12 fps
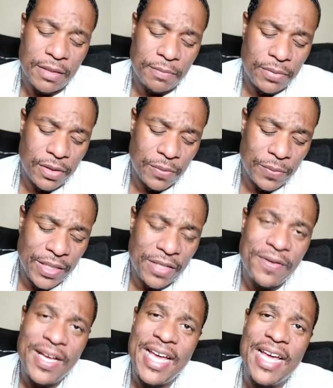but we
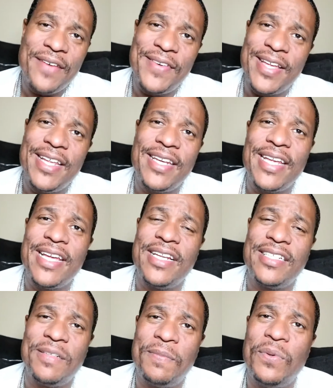don't have anything to
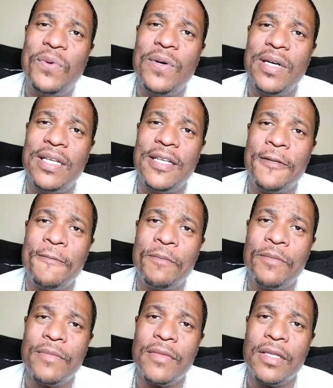support
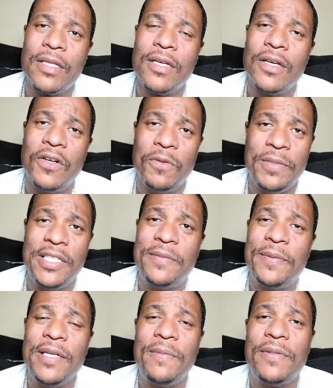obese
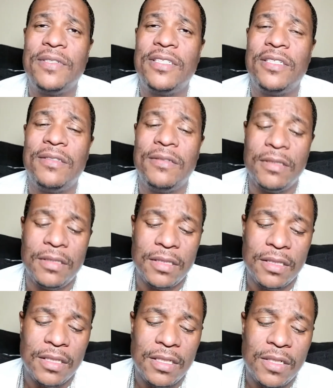people. So
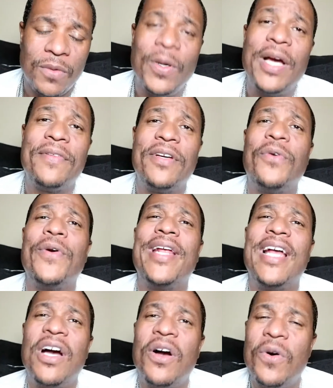we have to create
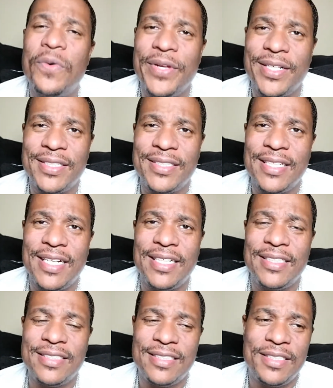our own exercises,
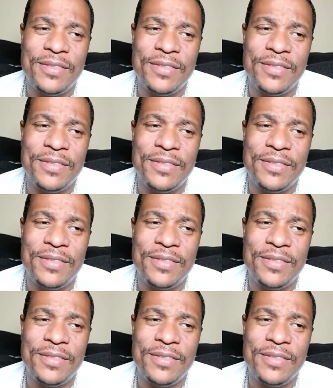and